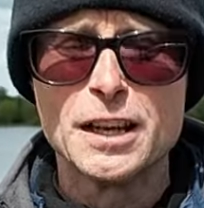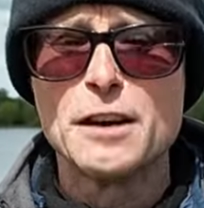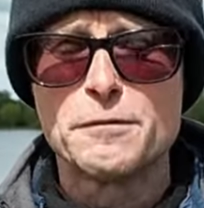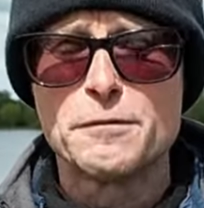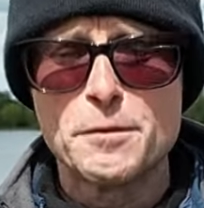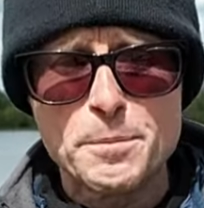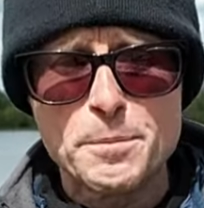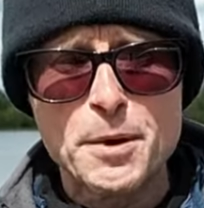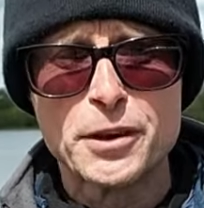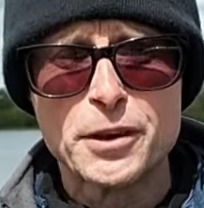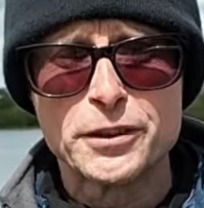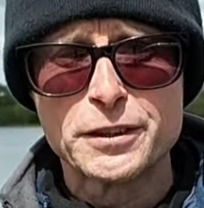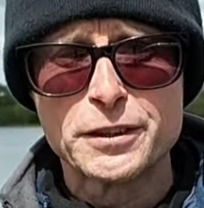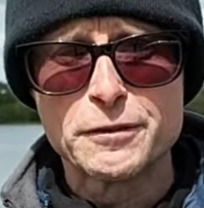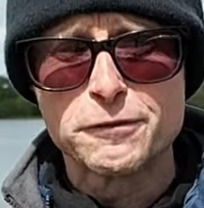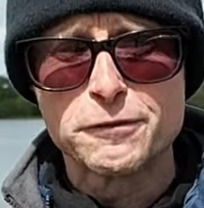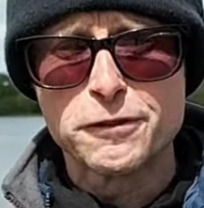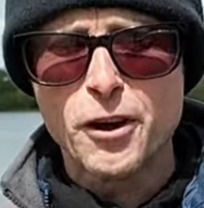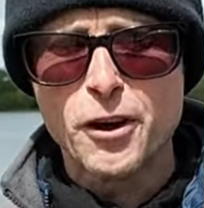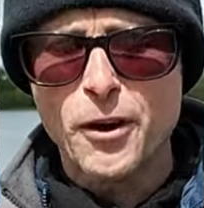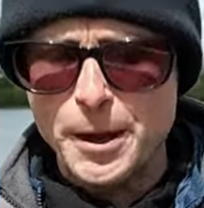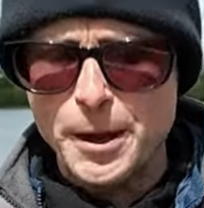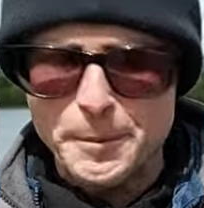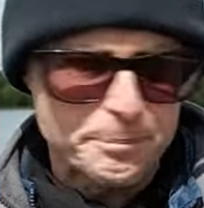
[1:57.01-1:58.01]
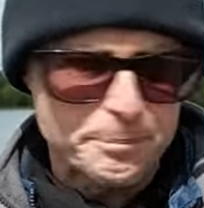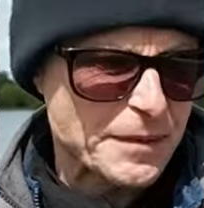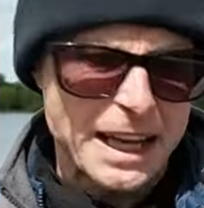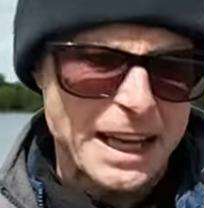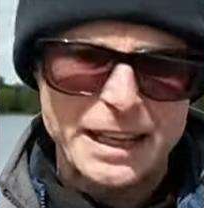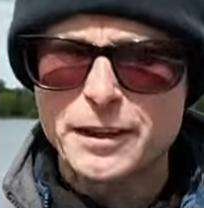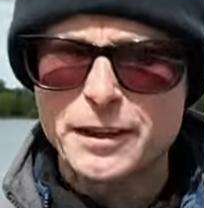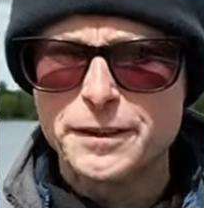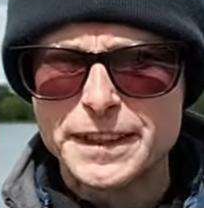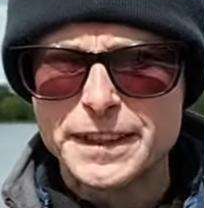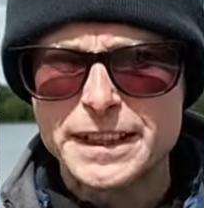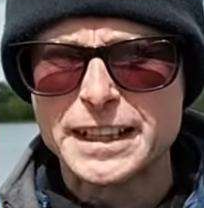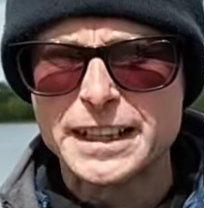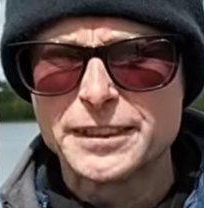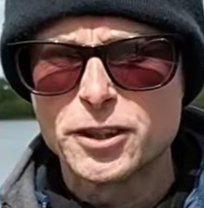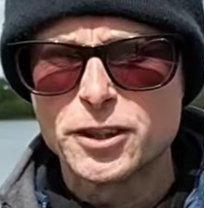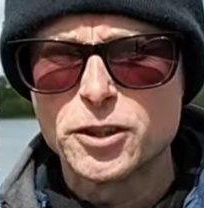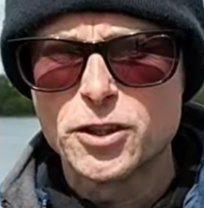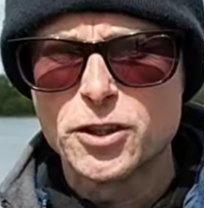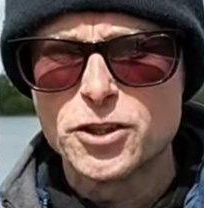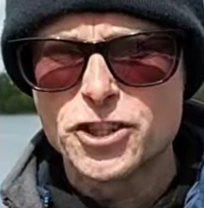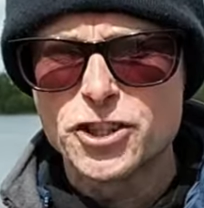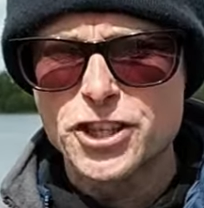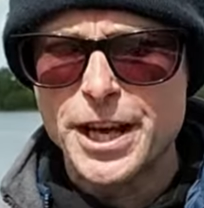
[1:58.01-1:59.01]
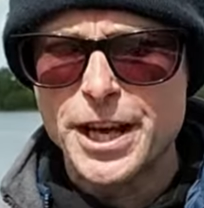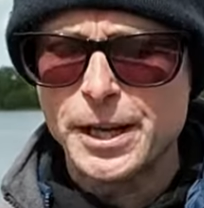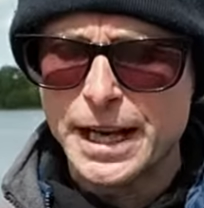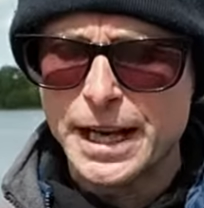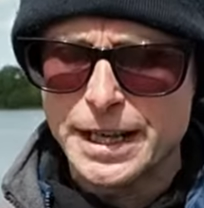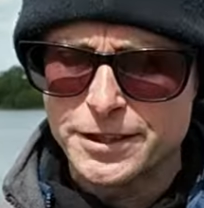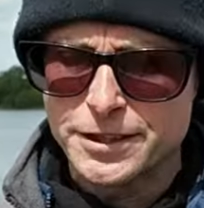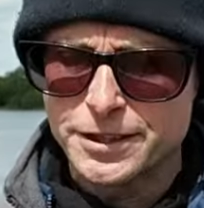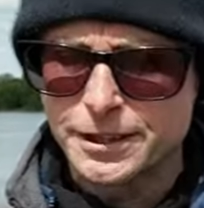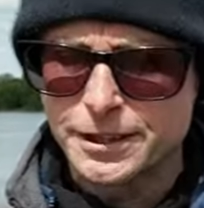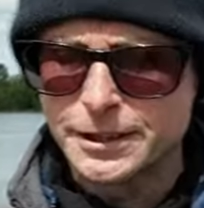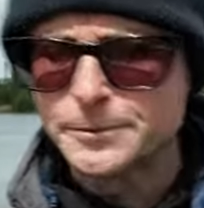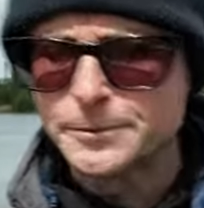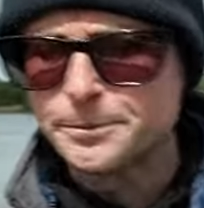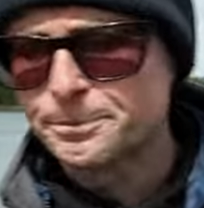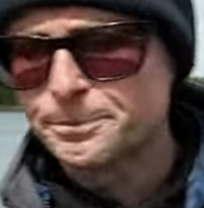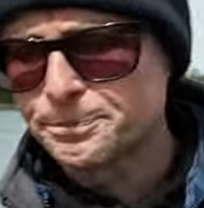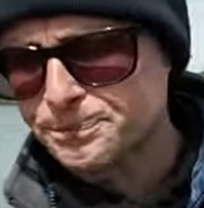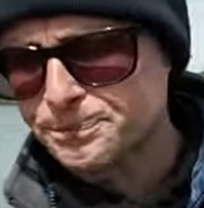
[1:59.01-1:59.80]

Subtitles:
for birds in flight. And I think that's a good shout actually.